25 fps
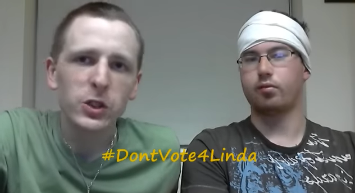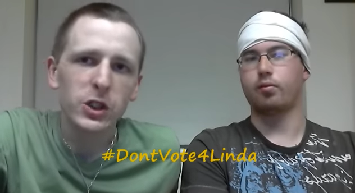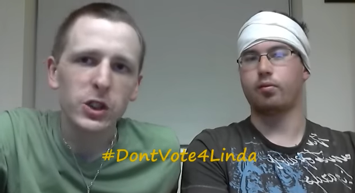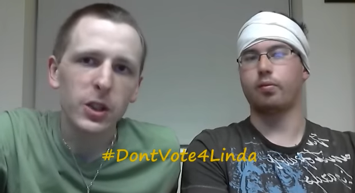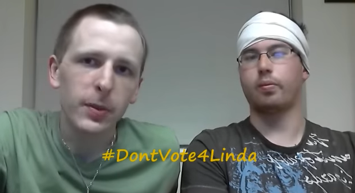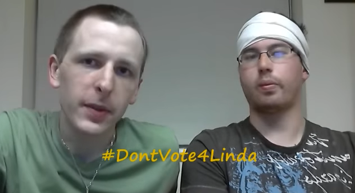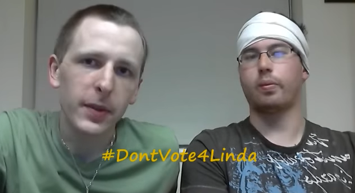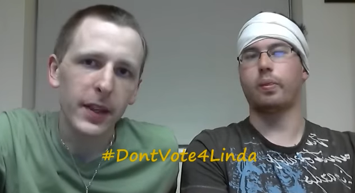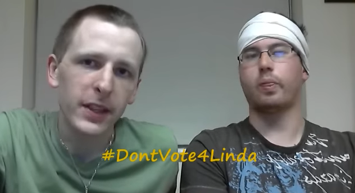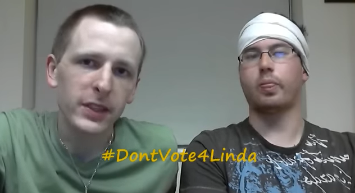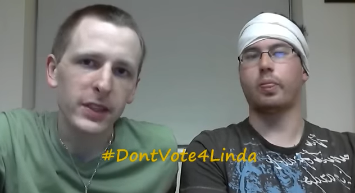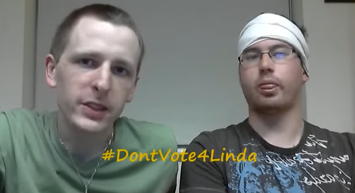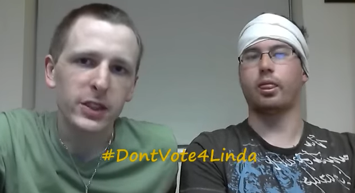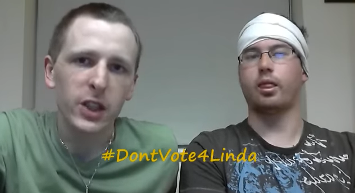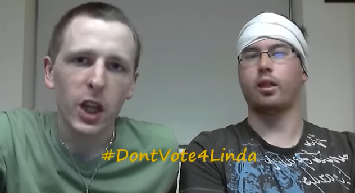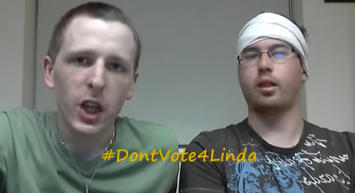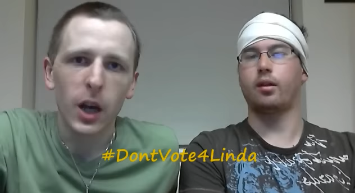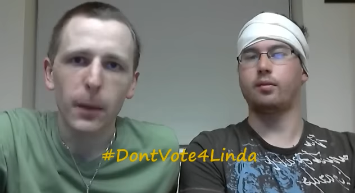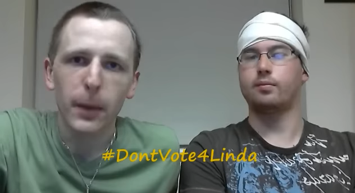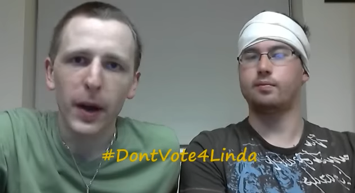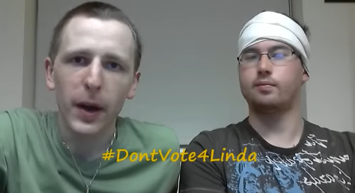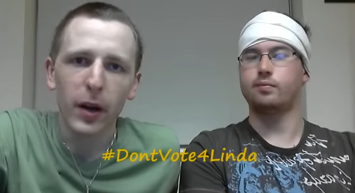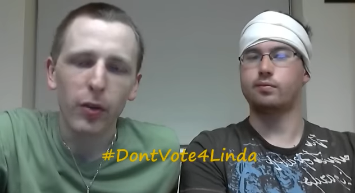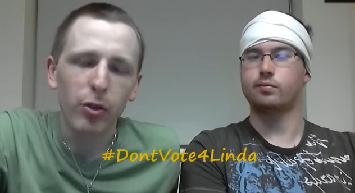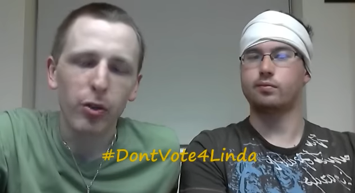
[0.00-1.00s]
Speaker 1: something gets
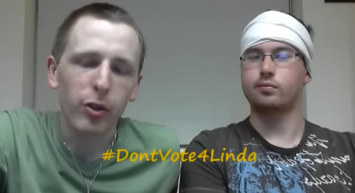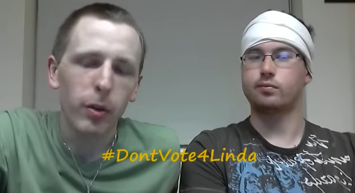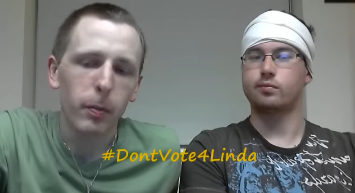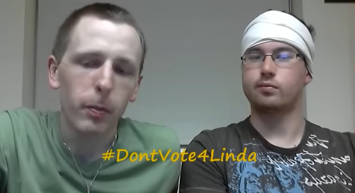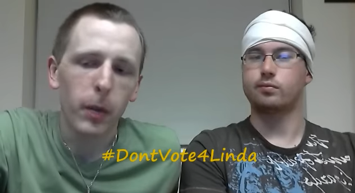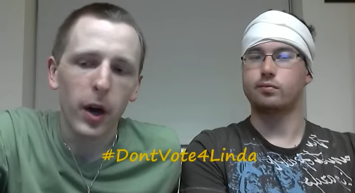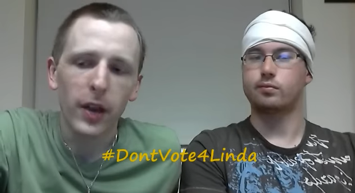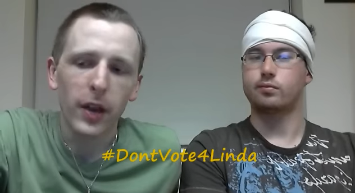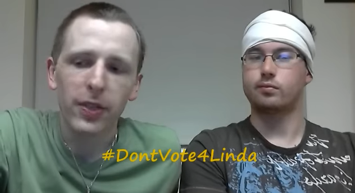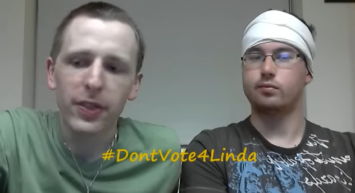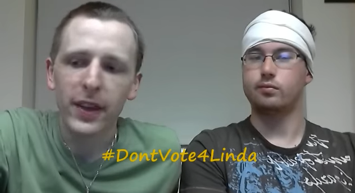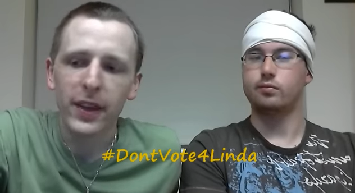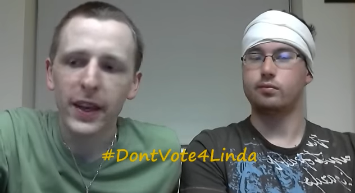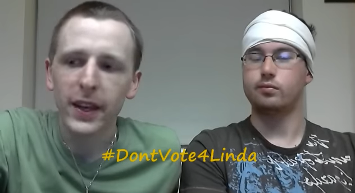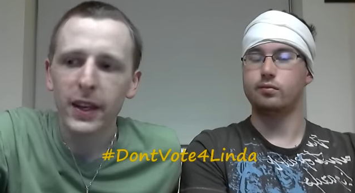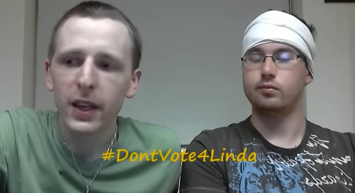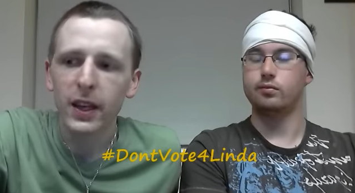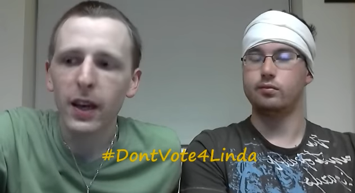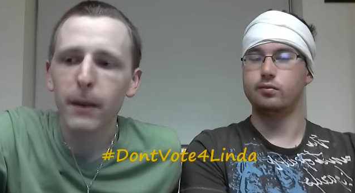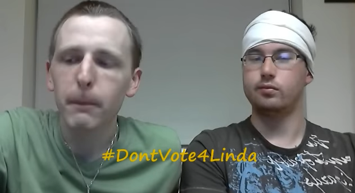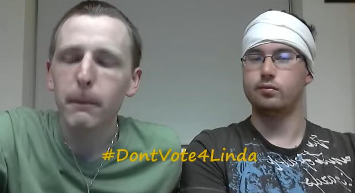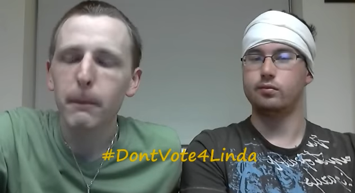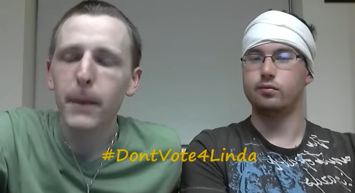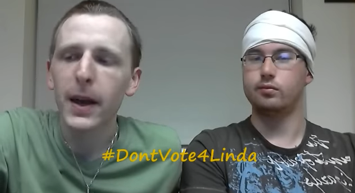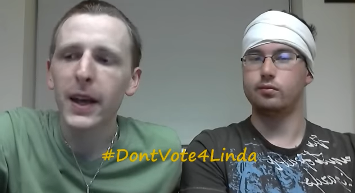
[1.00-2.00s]
done about them, I
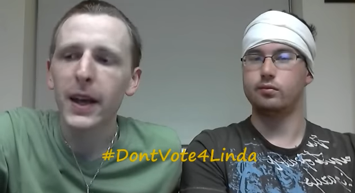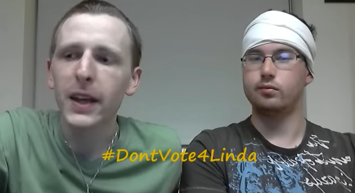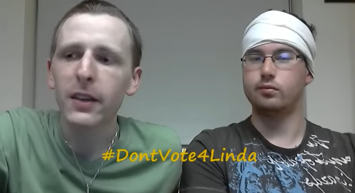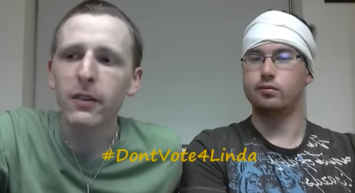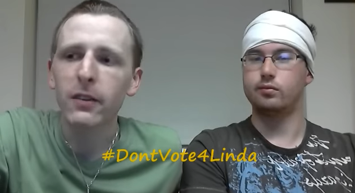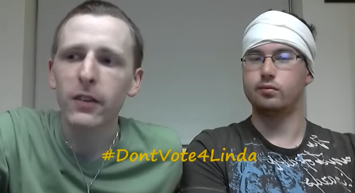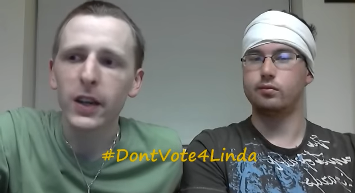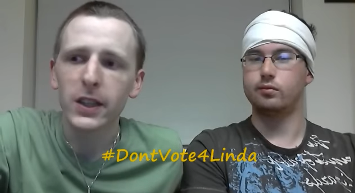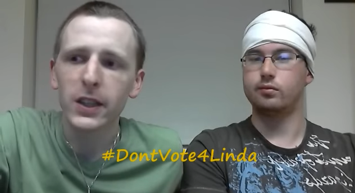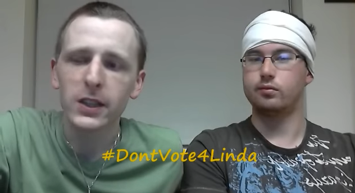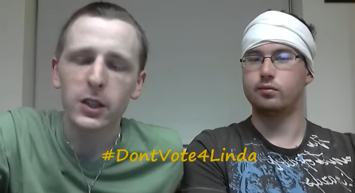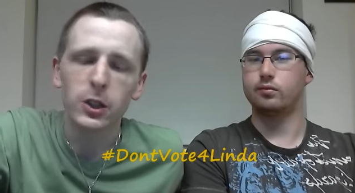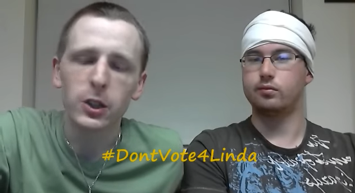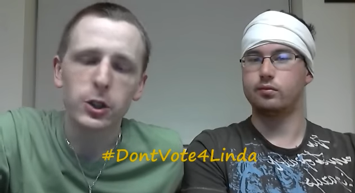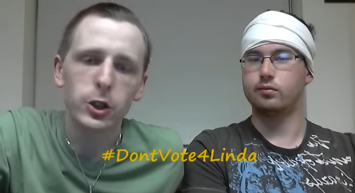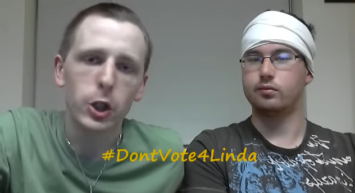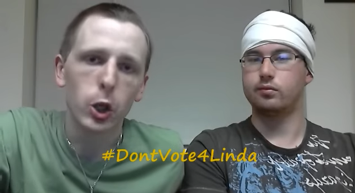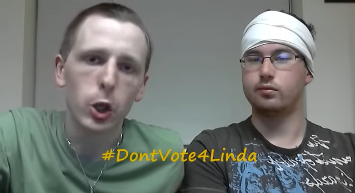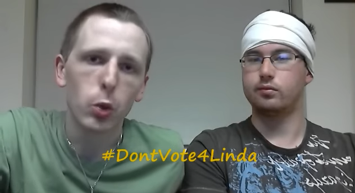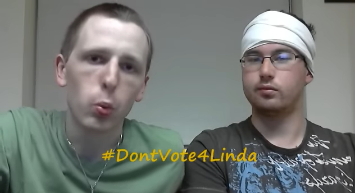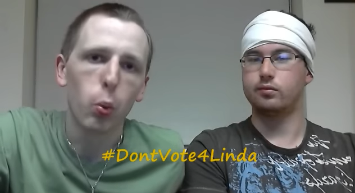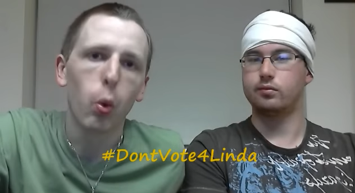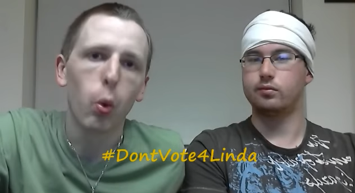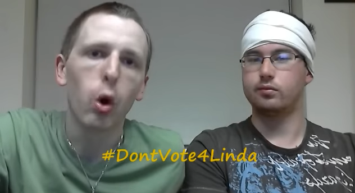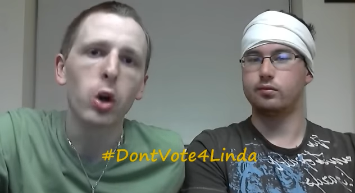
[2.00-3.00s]
think many wrestlers
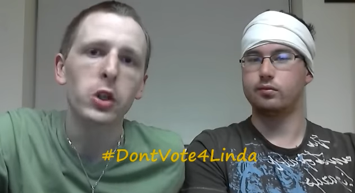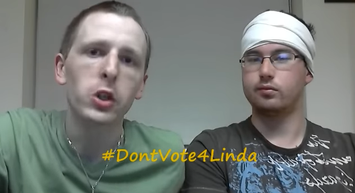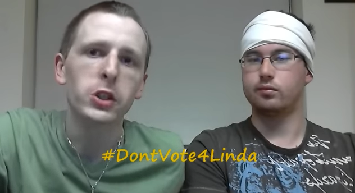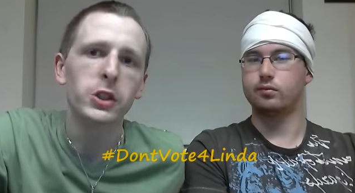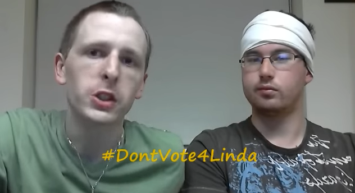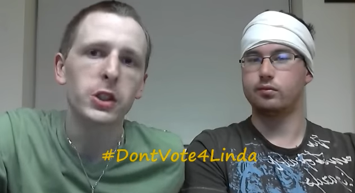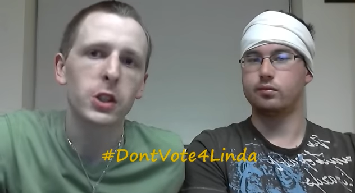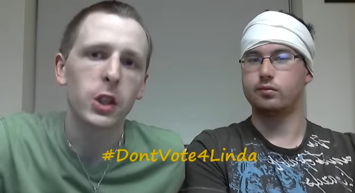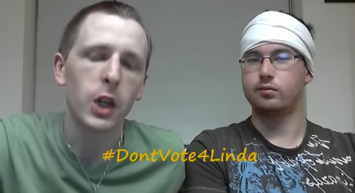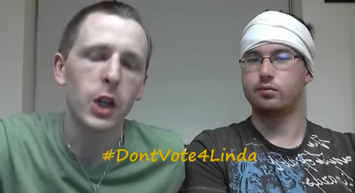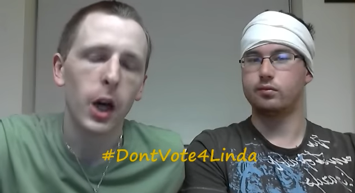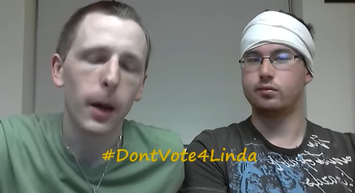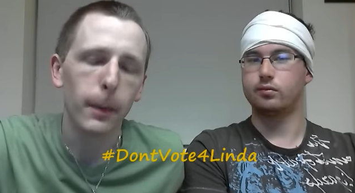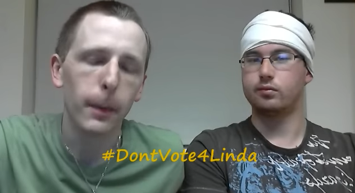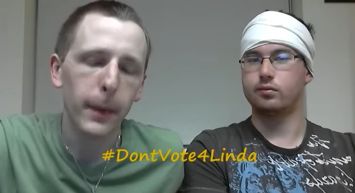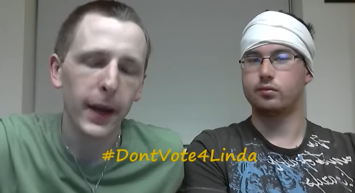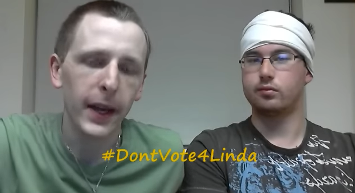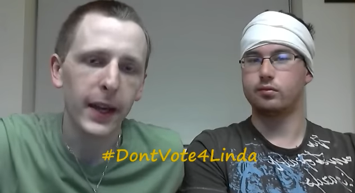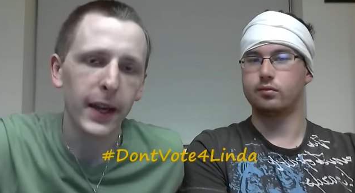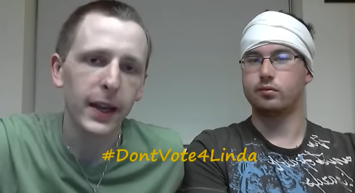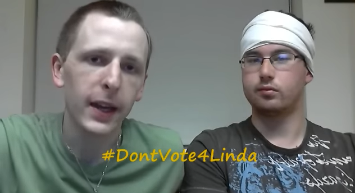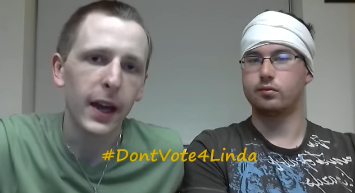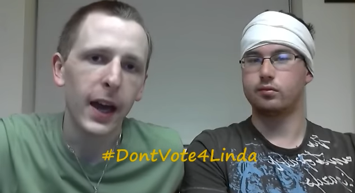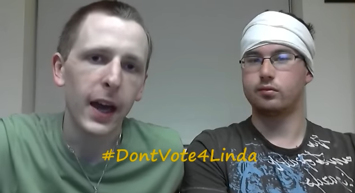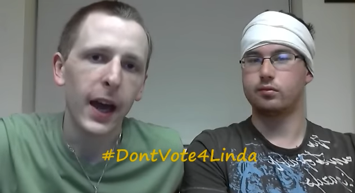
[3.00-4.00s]
who want to come
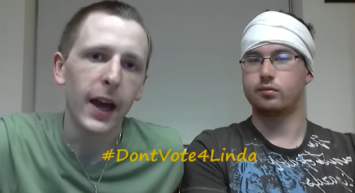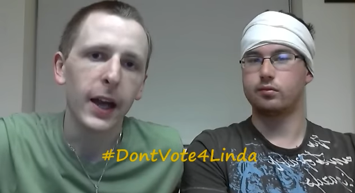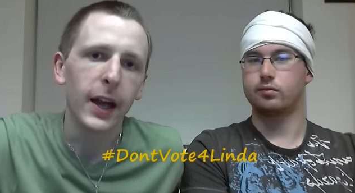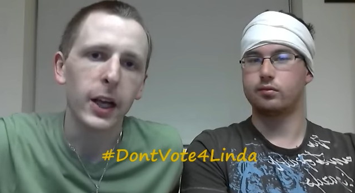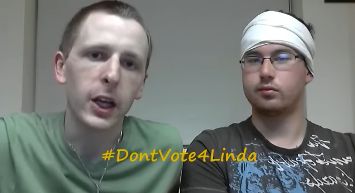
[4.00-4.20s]
in